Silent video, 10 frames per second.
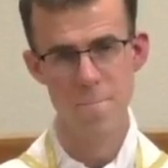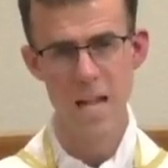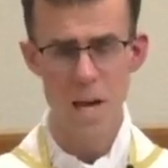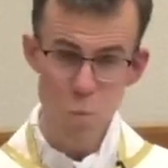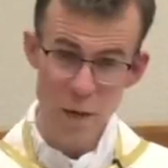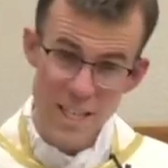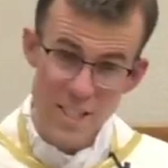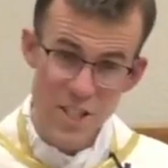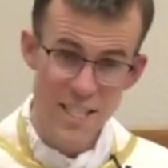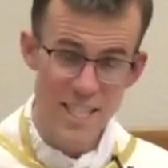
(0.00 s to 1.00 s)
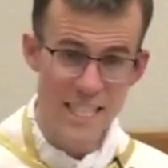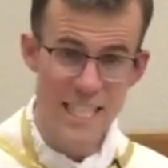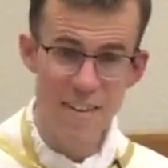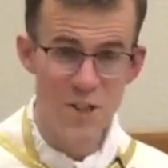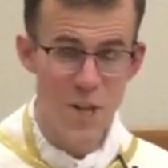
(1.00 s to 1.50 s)
And what did Jesus
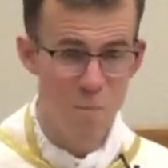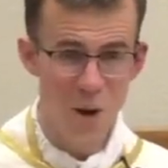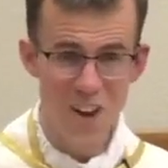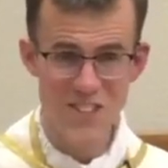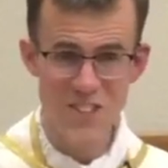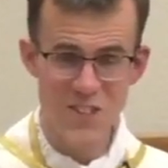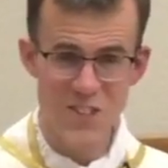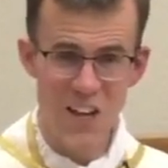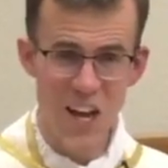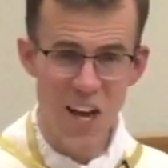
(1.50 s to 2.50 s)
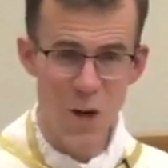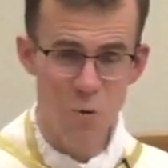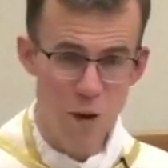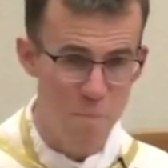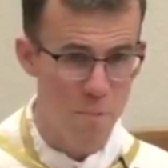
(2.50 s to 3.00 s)
give the apostles
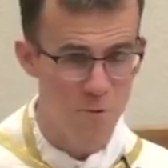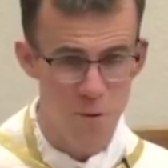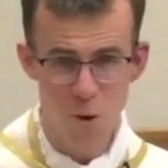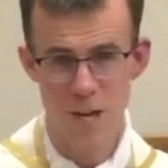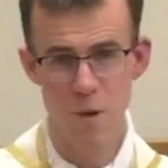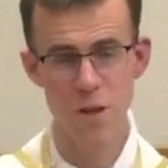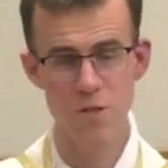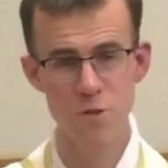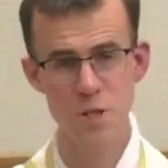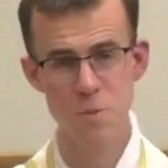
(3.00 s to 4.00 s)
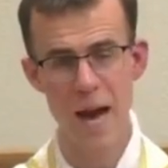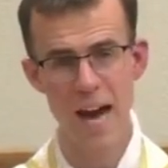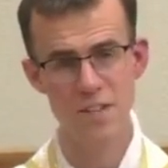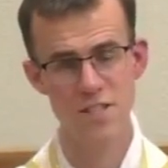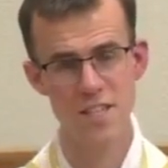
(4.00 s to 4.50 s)
right before he went through his
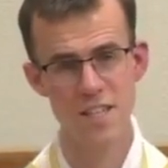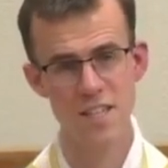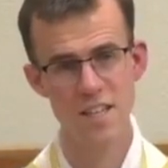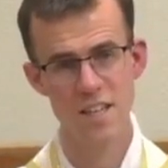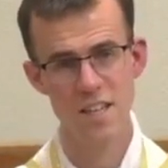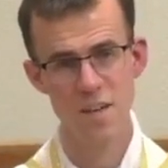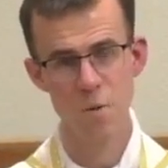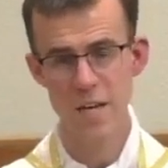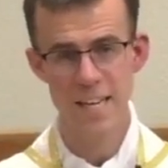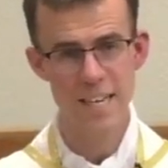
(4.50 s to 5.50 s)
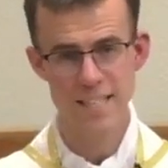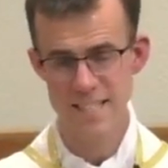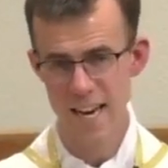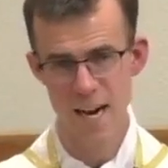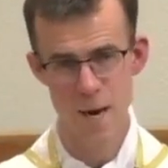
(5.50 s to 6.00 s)
passion? What did he
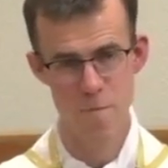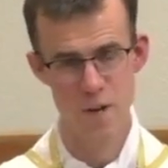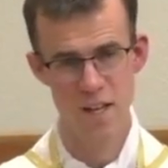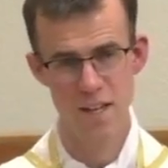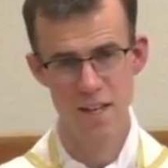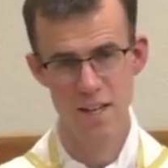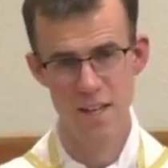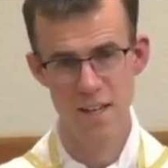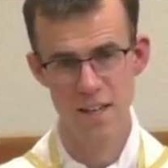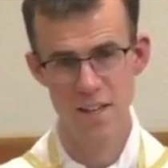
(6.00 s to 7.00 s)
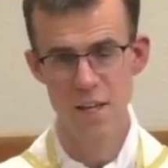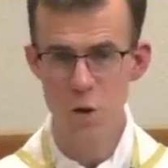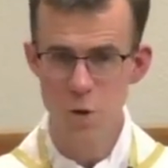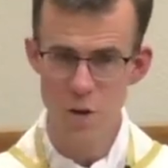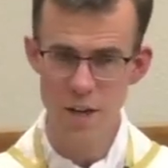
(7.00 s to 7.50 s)
set up? The
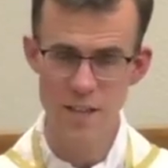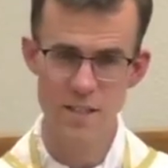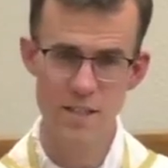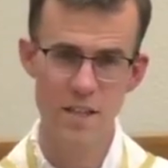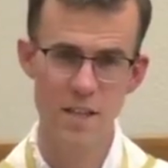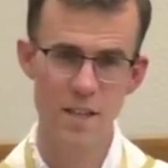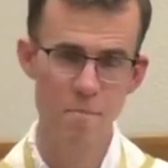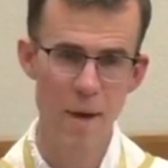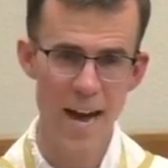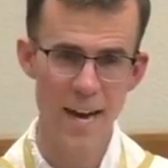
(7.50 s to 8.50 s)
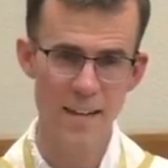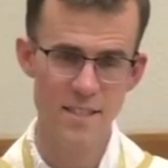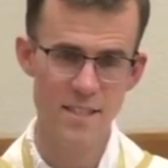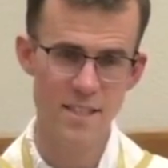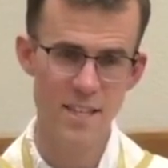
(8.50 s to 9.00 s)
Eucharist,
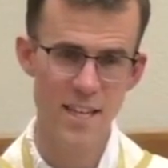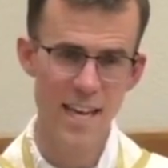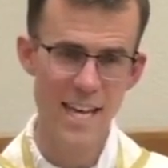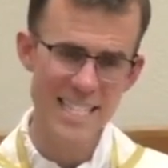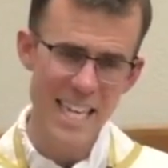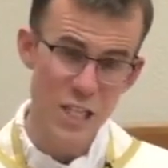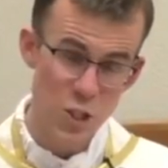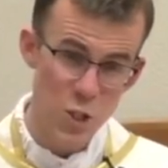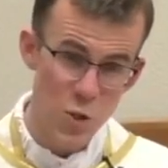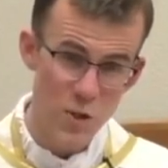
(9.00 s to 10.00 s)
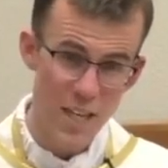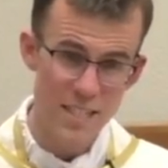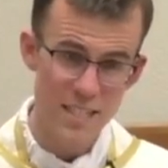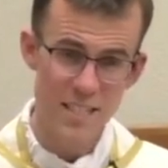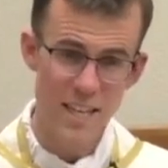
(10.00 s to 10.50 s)
Mass. He said, "Do
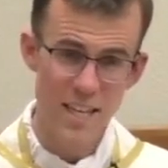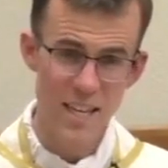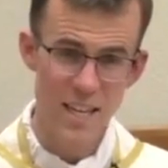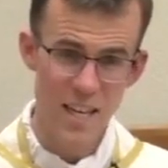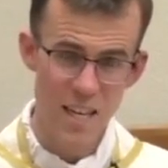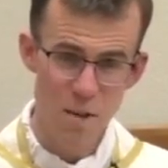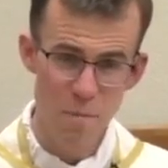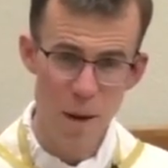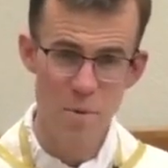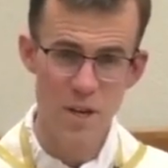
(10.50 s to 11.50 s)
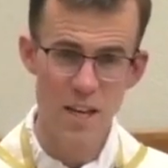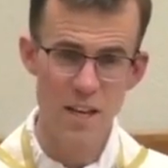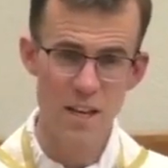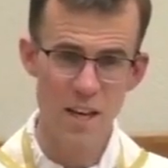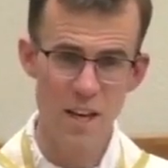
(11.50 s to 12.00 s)
this in
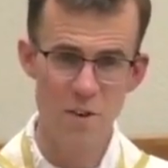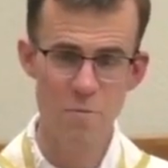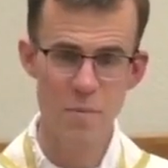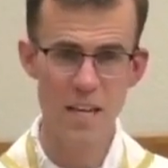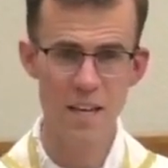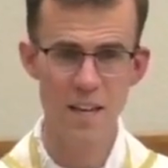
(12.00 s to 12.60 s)
memory of me."